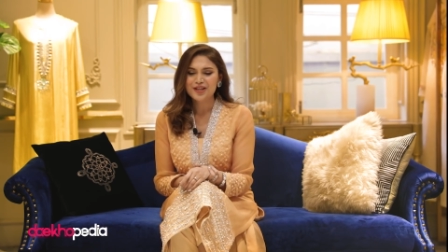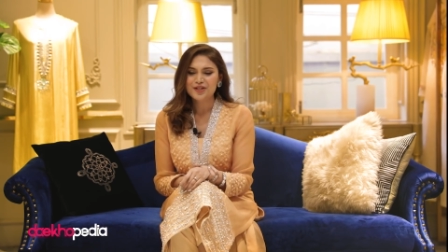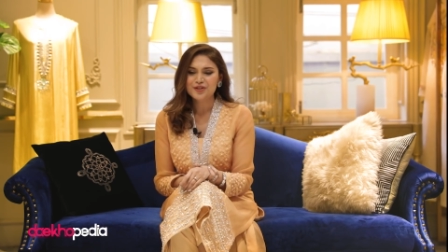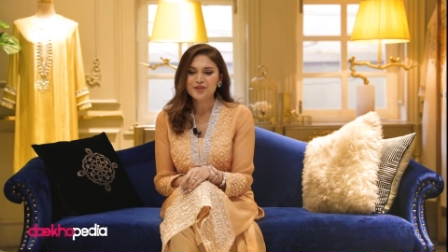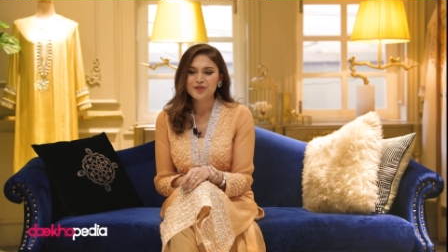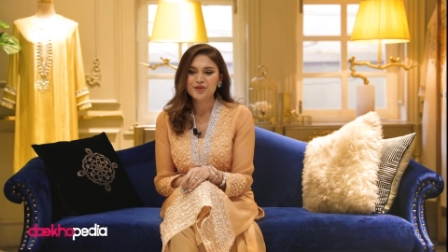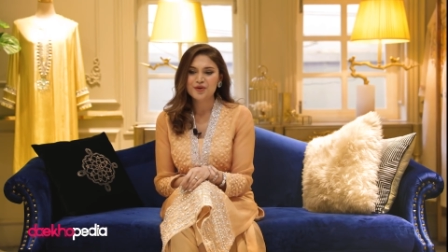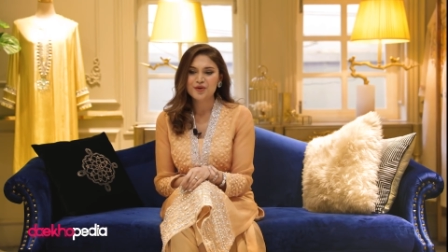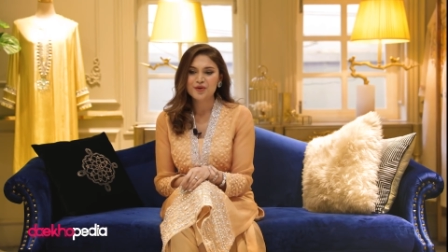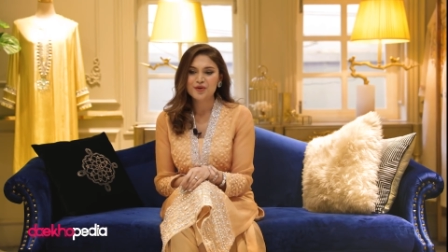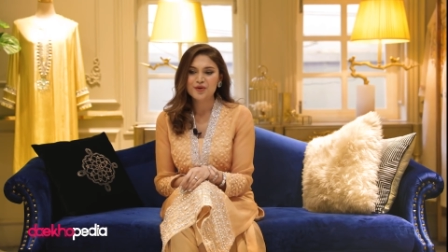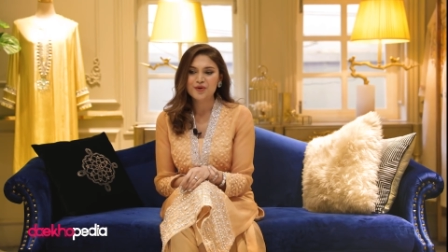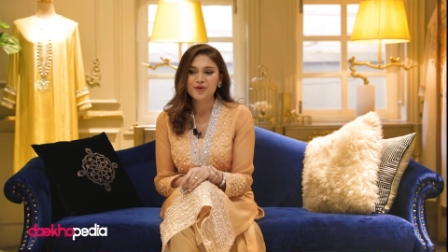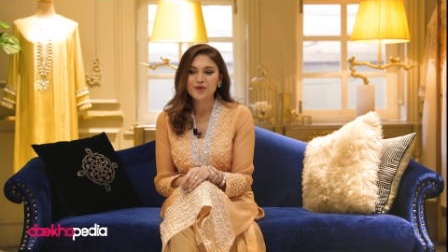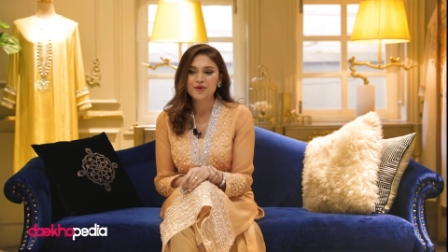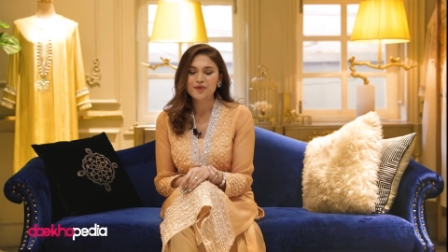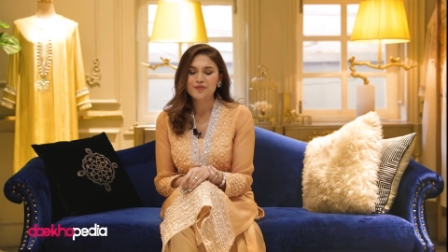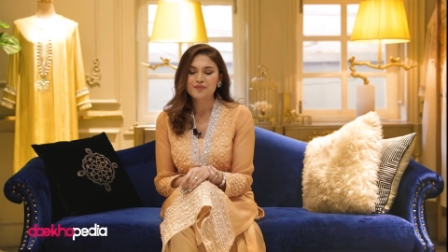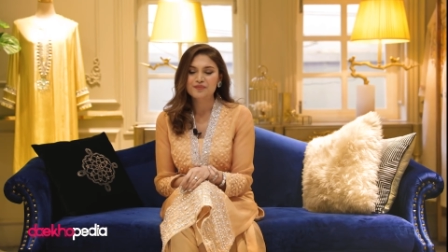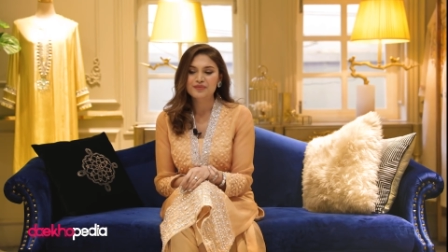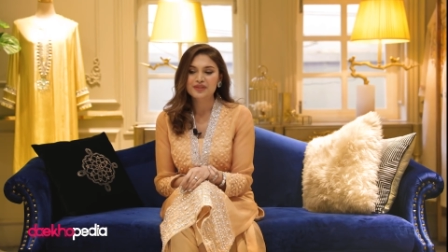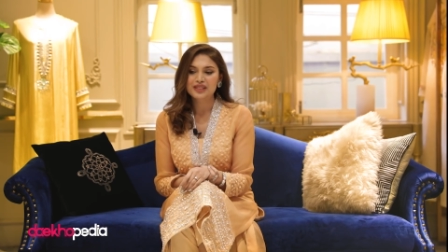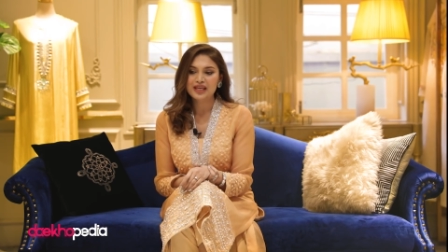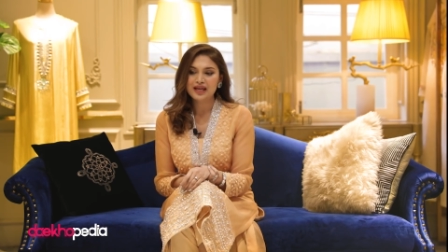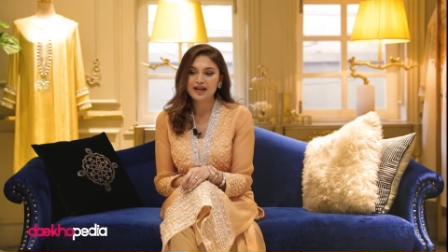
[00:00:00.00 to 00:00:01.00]
So
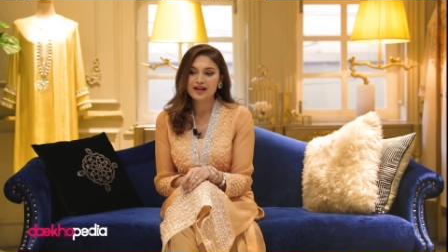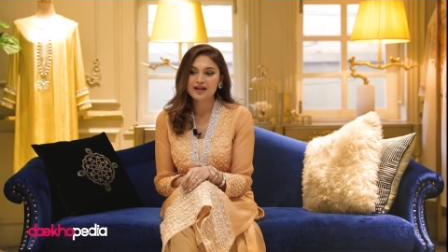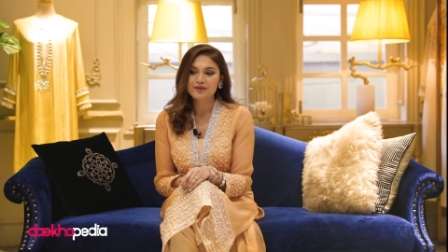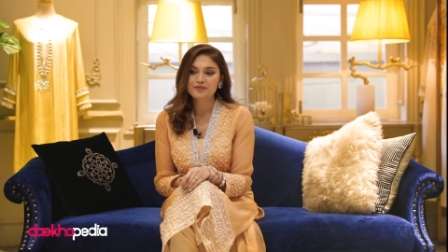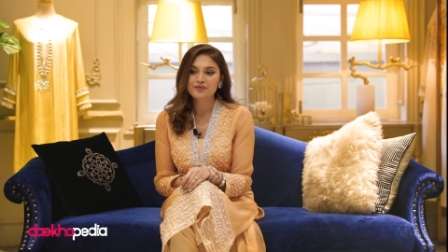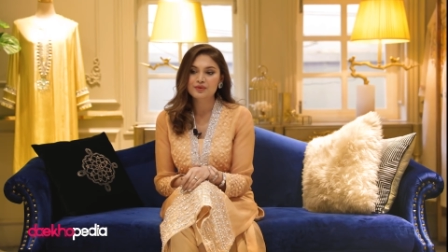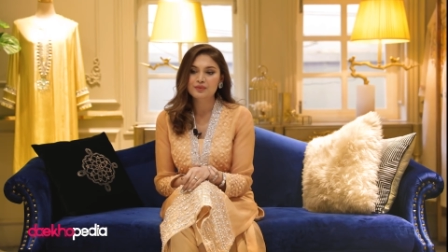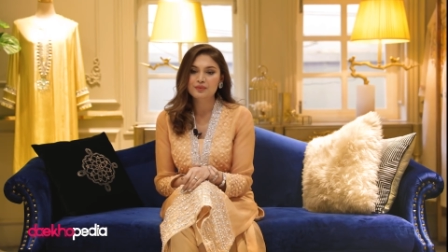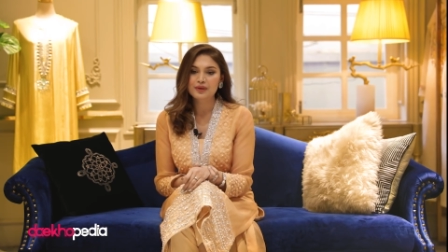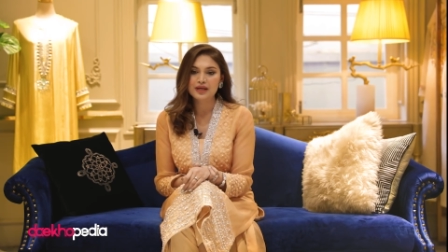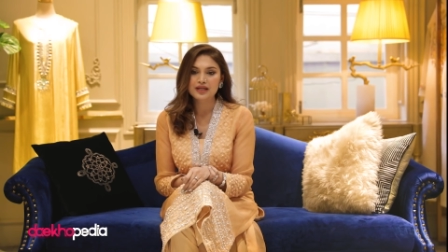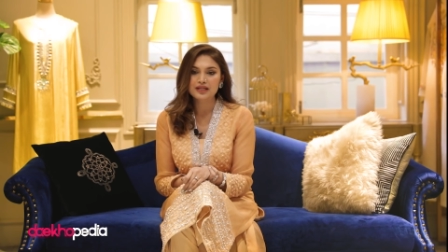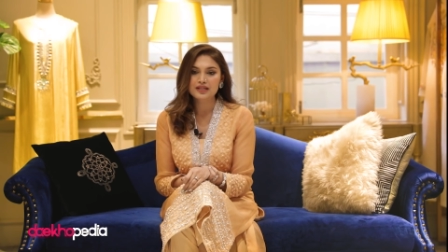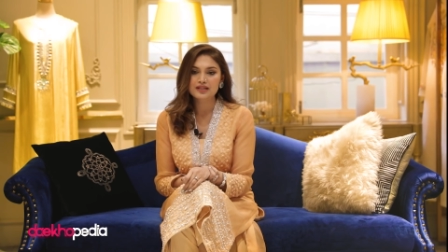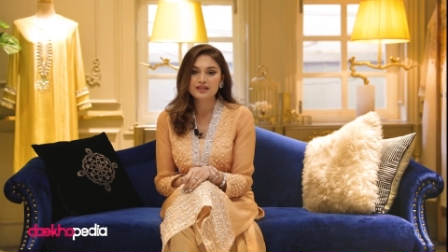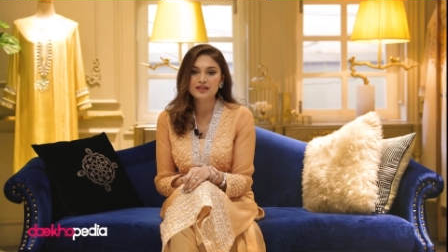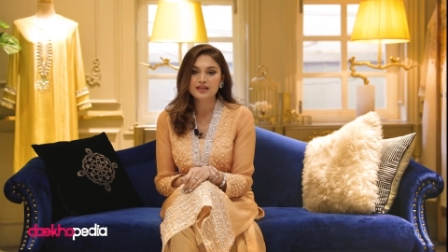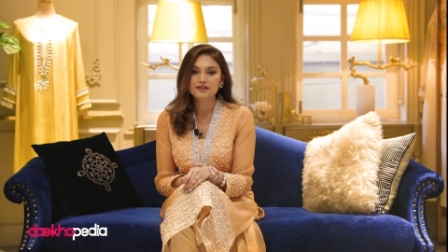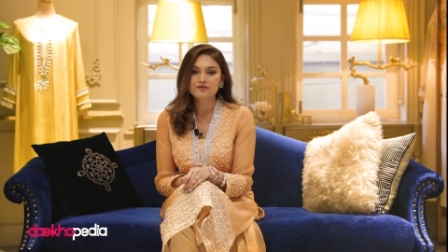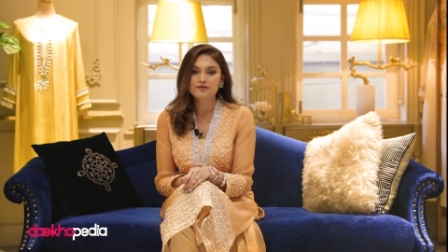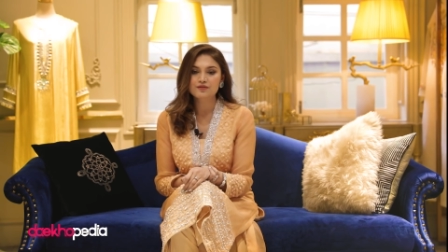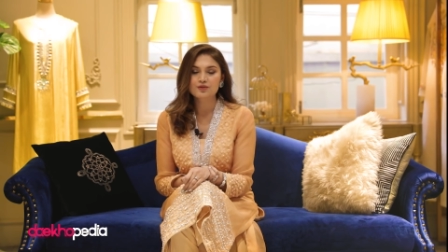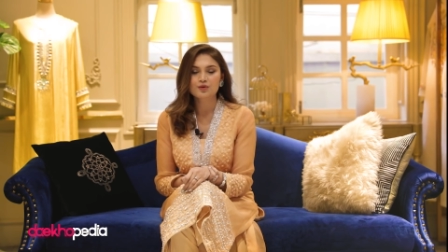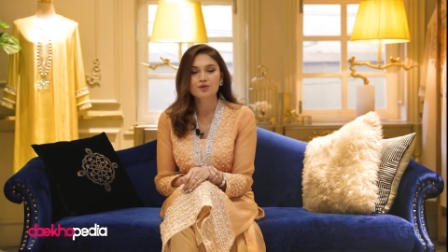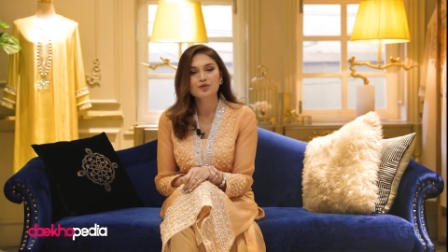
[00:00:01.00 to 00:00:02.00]
um, yeah, we went
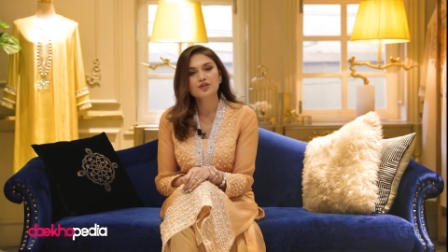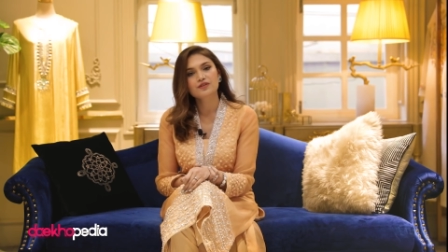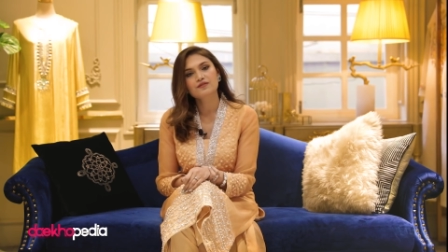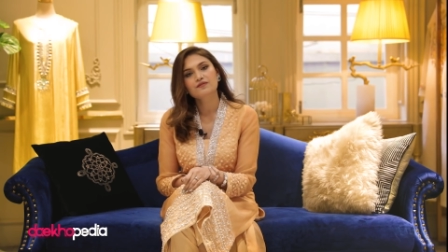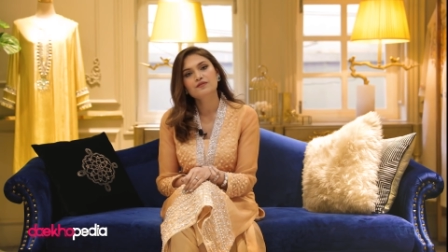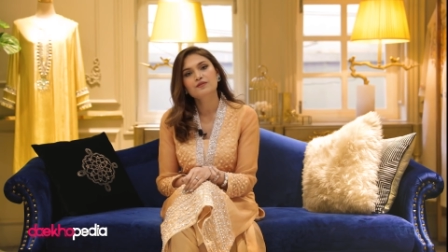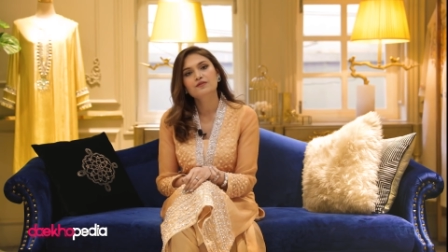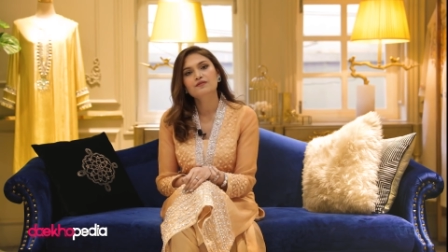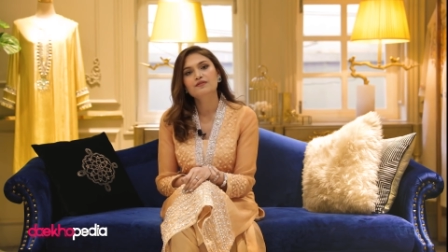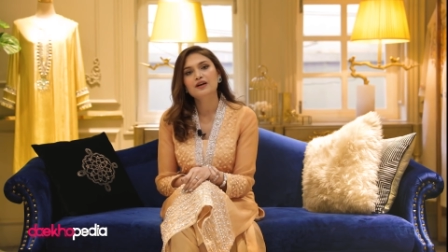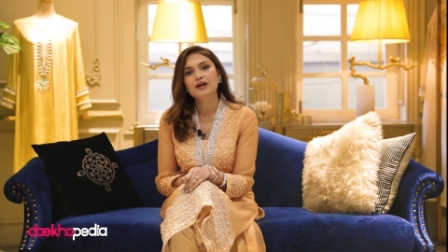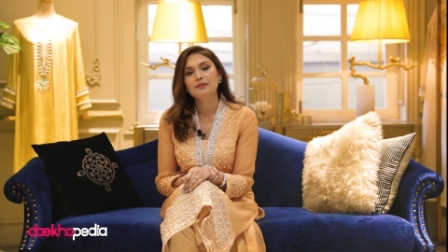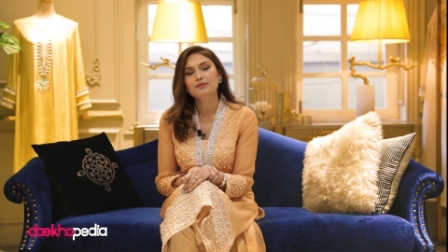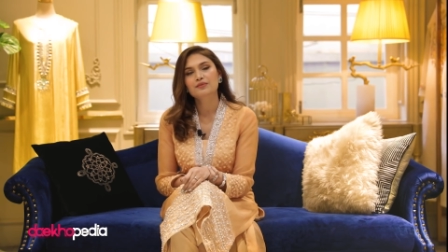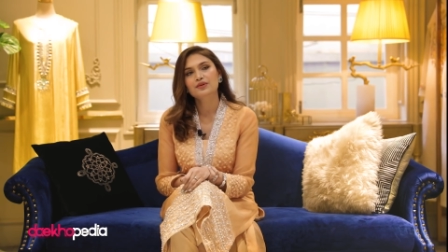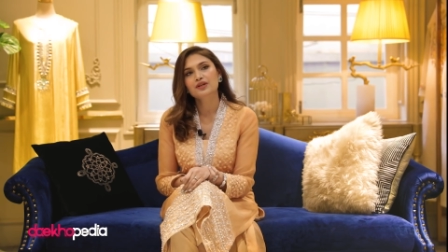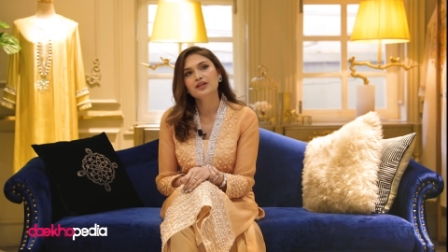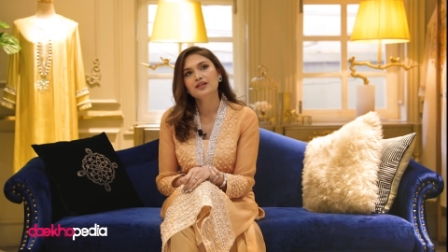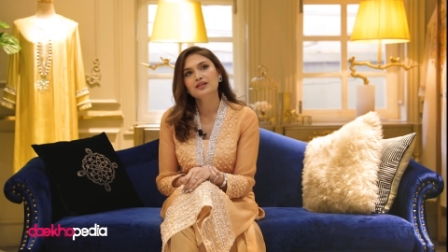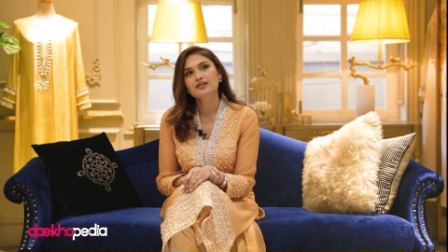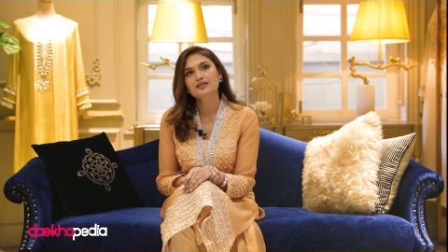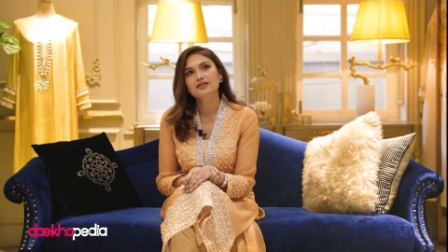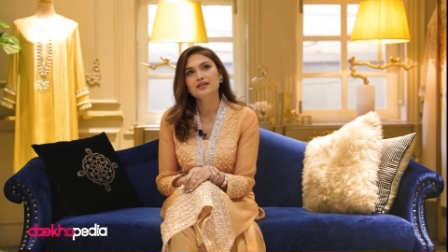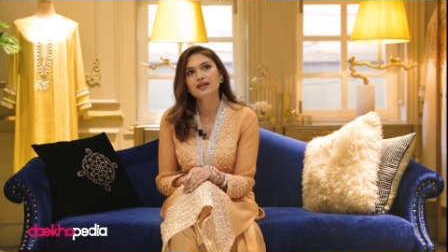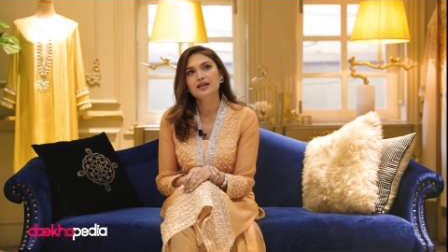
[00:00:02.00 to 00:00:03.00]
and sourced a few
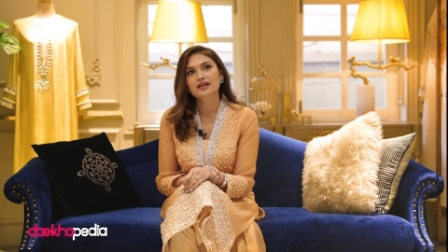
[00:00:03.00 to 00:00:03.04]
fabrics